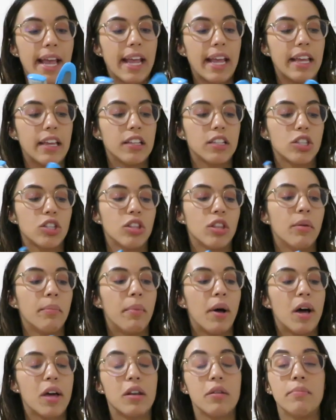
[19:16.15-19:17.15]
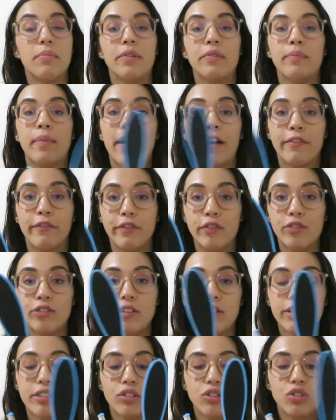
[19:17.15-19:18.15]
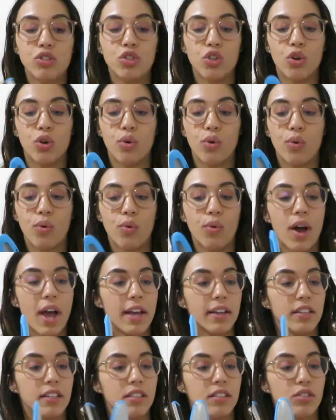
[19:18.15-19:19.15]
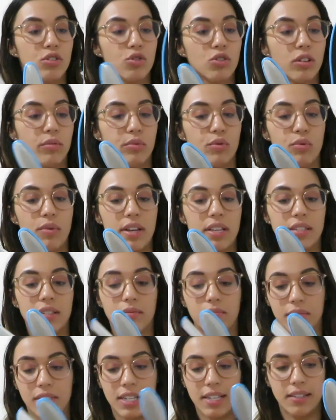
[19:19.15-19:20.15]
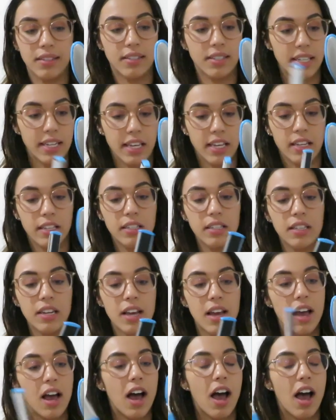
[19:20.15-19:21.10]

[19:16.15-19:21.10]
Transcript: and the bottom of my foot so I can scrub away some dead skin.